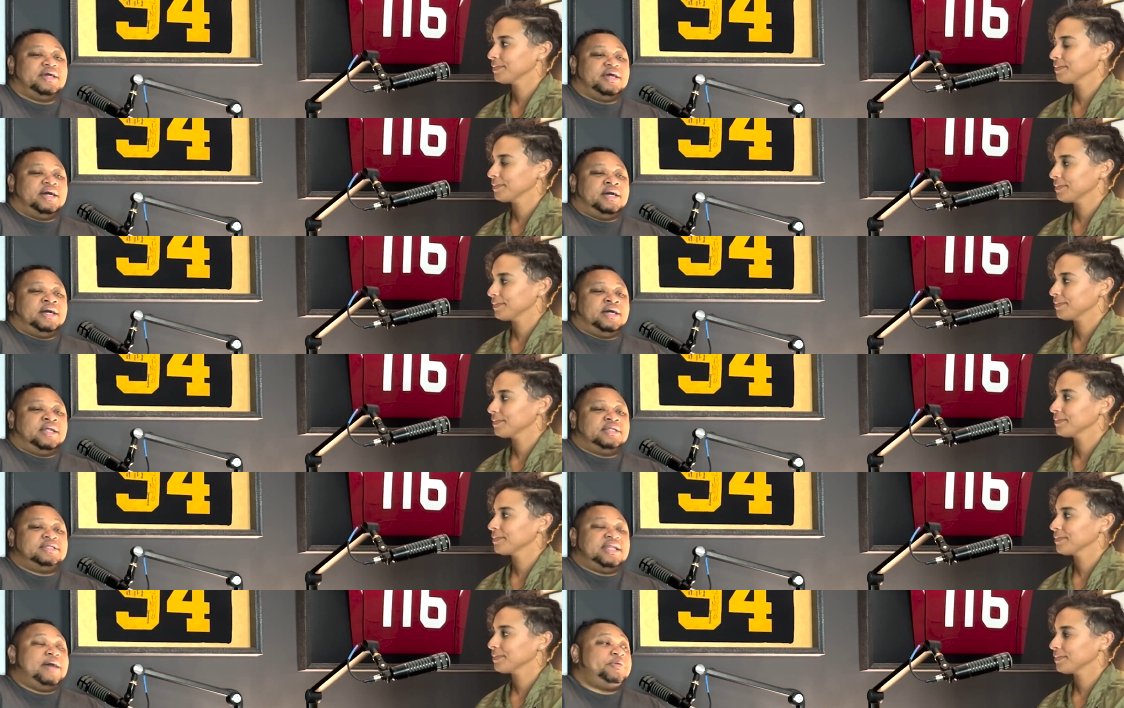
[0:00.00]
Speaker 1: uh,
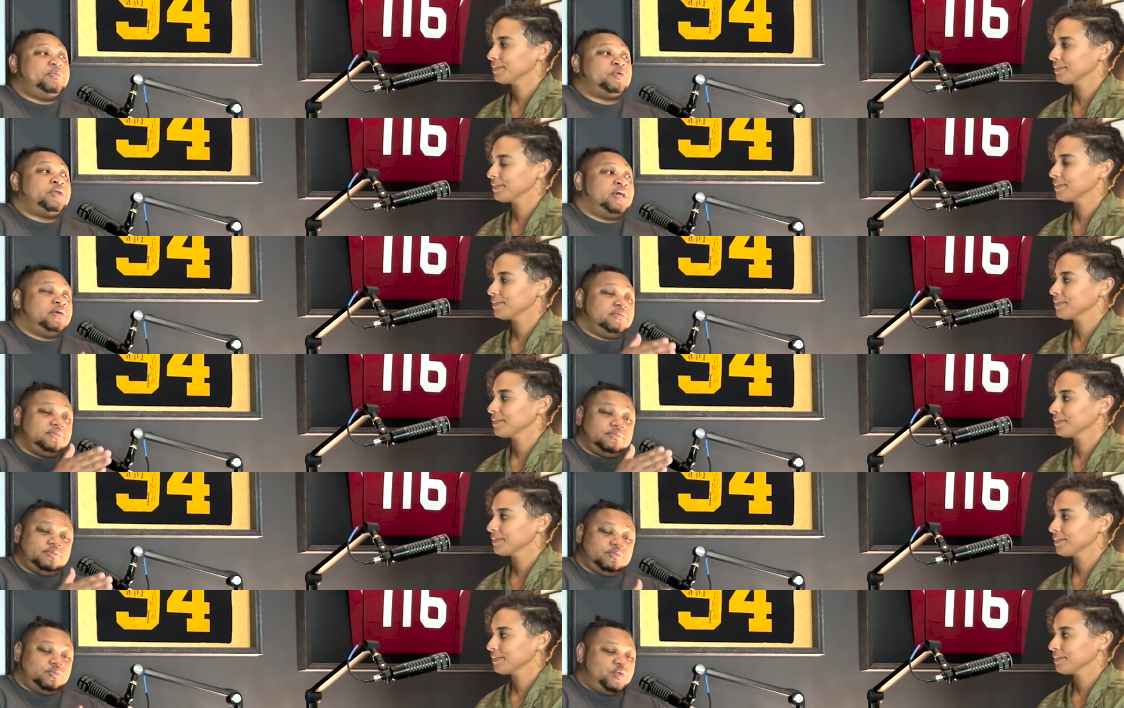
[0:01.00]
let people
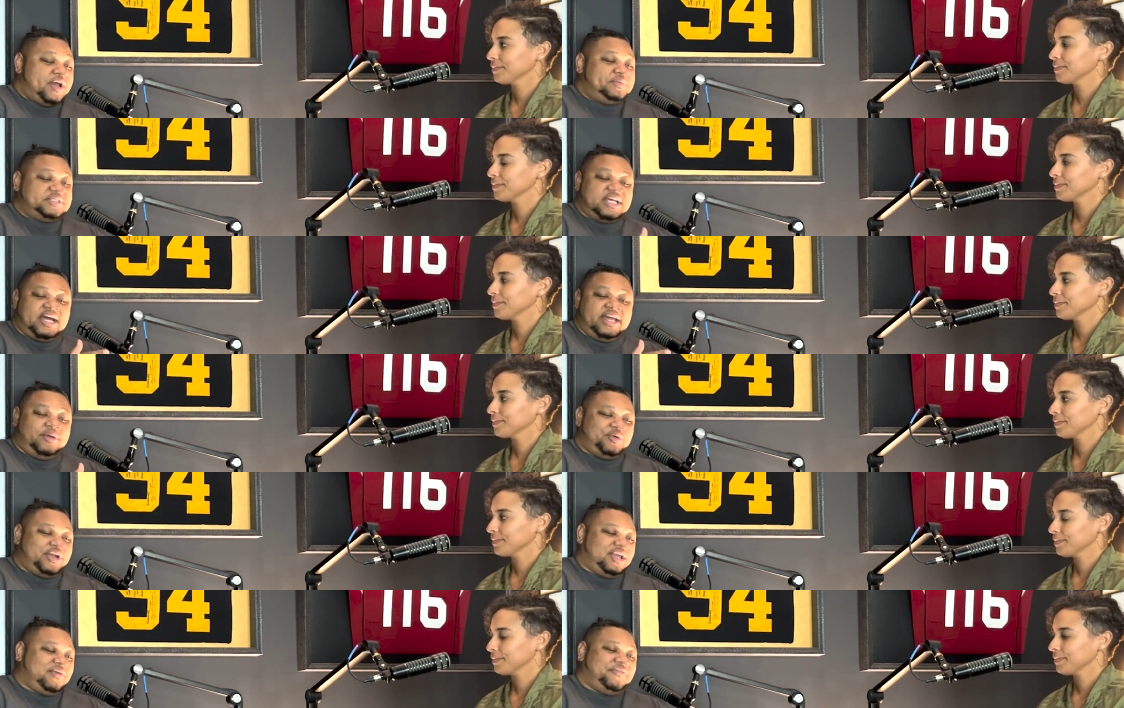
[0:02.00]
know website,
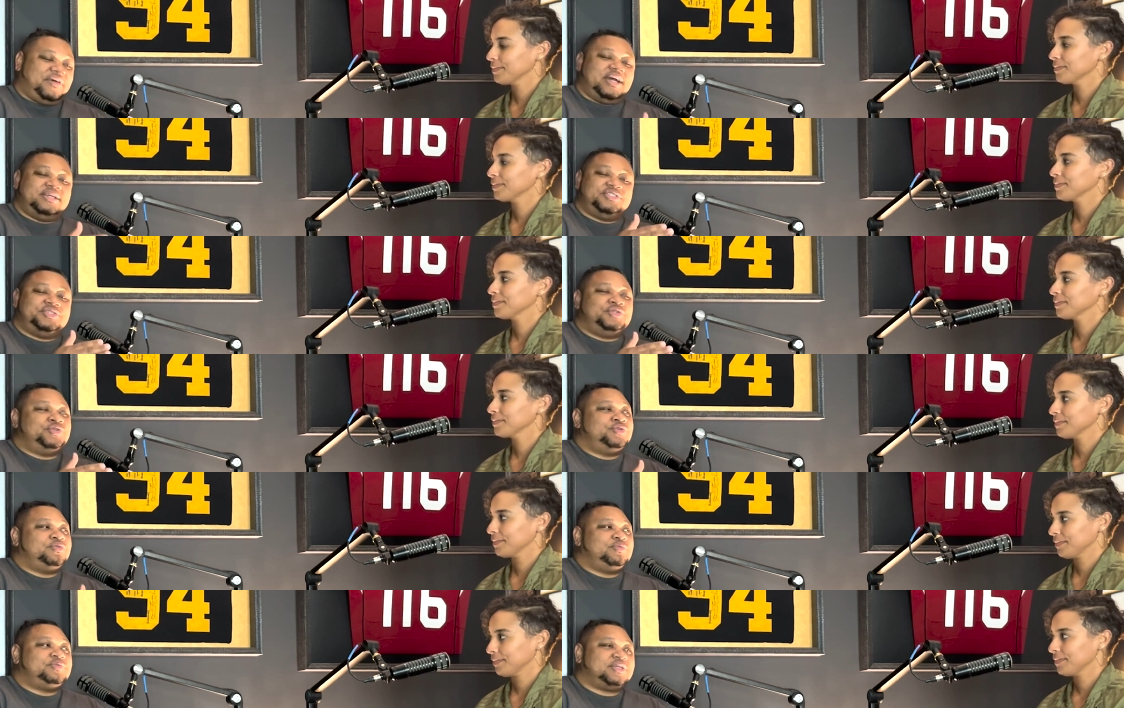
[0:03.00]
where they can find
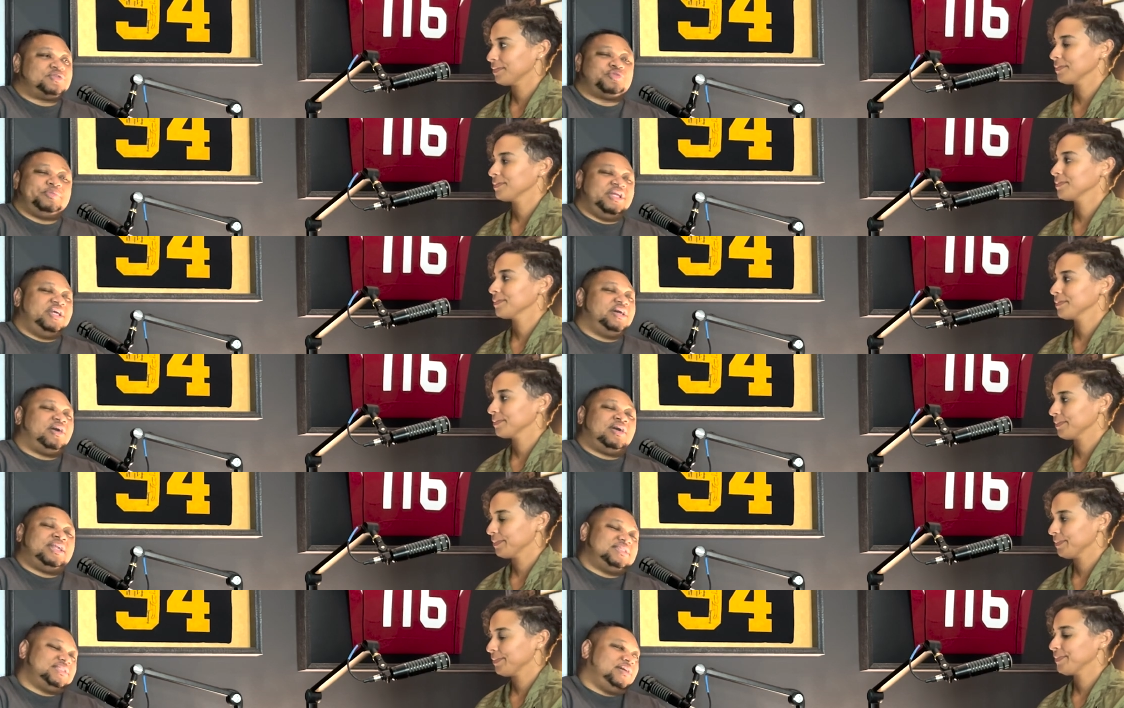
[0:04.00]
you, social media,
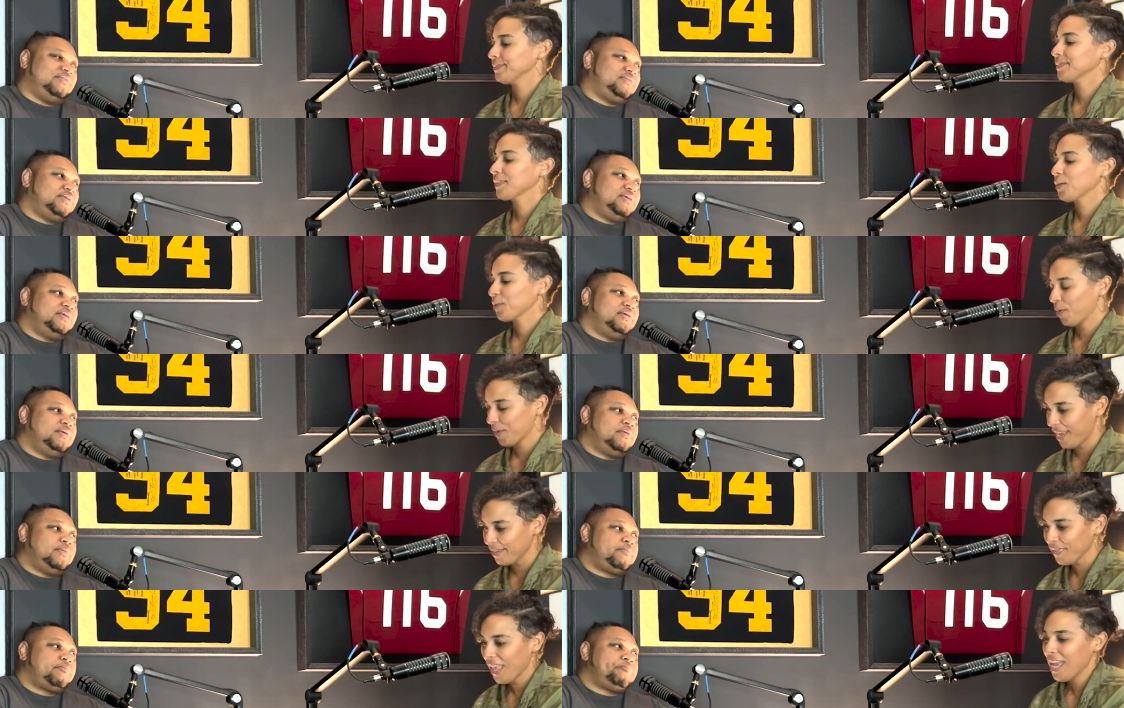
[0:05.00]
all that stuff.
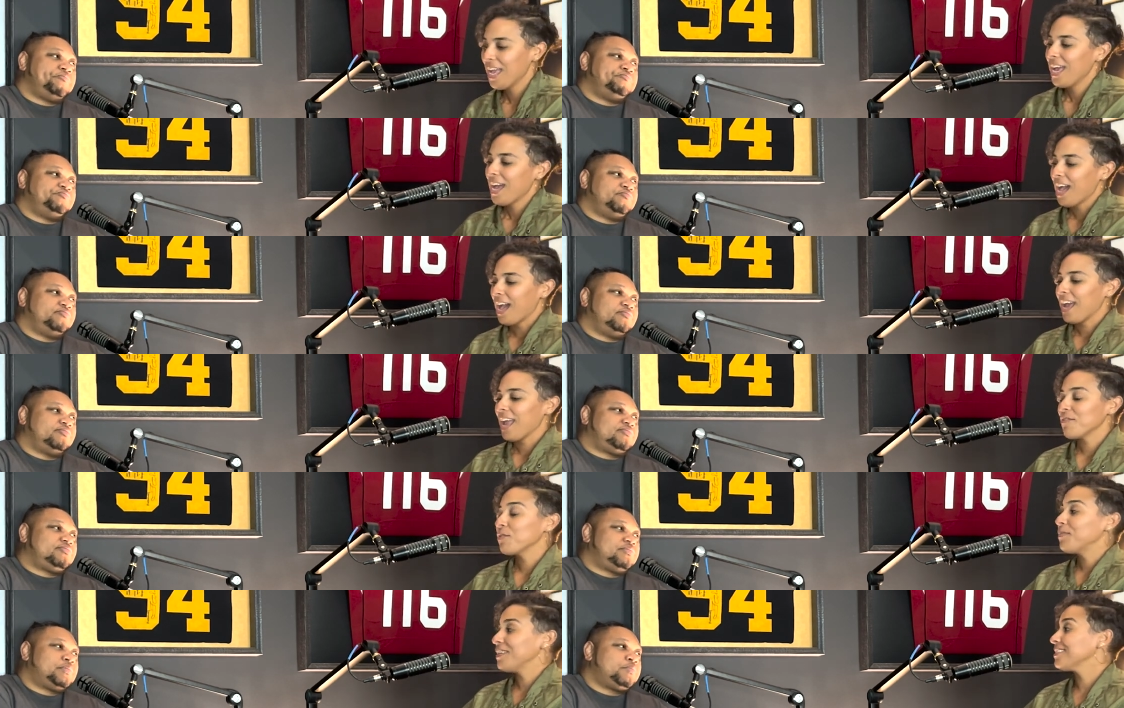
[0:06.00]
Speaker 2: Okay. I
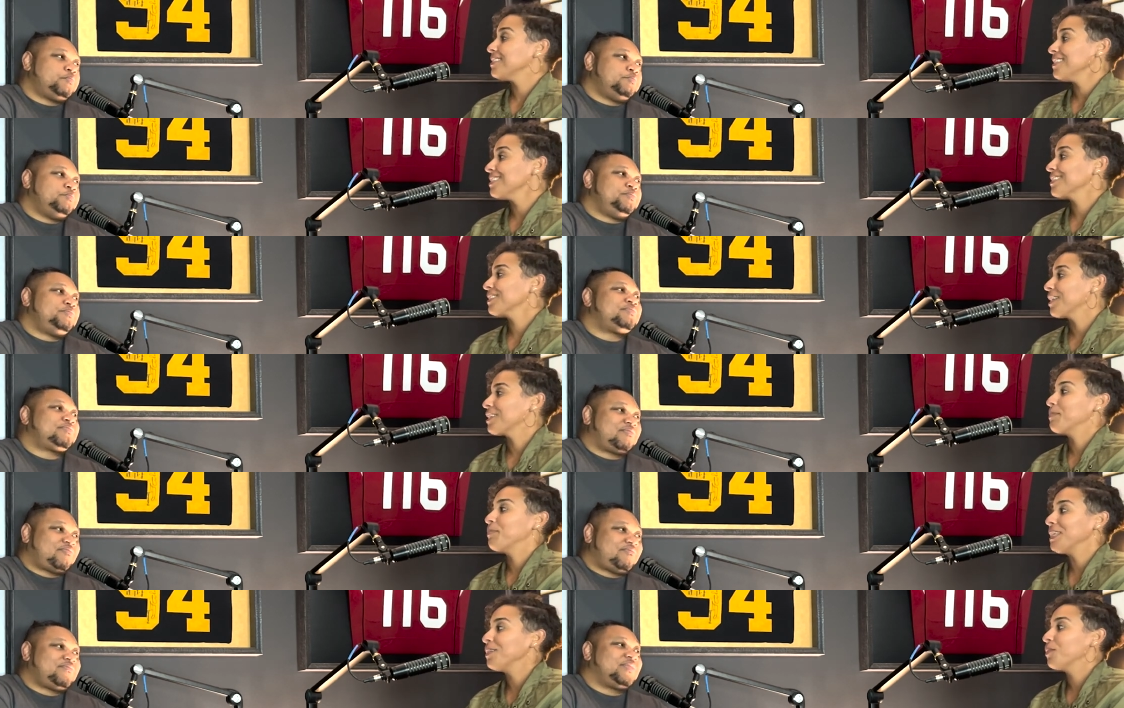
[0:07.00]
have a business that's
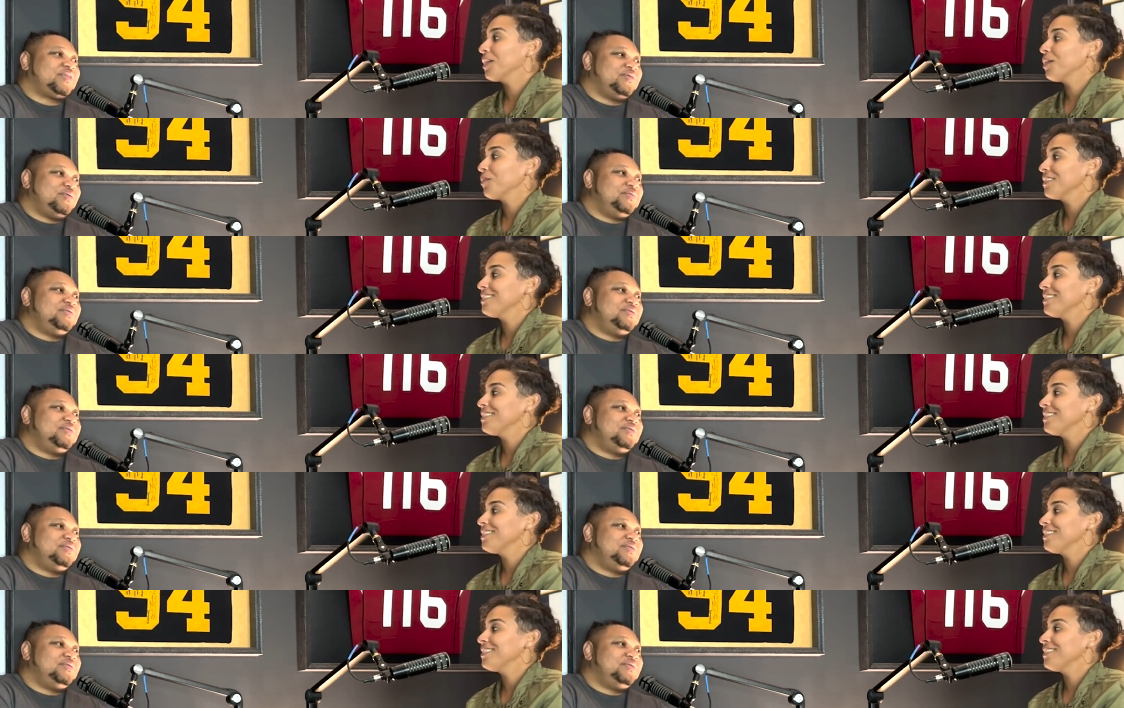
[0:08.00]
Be Well with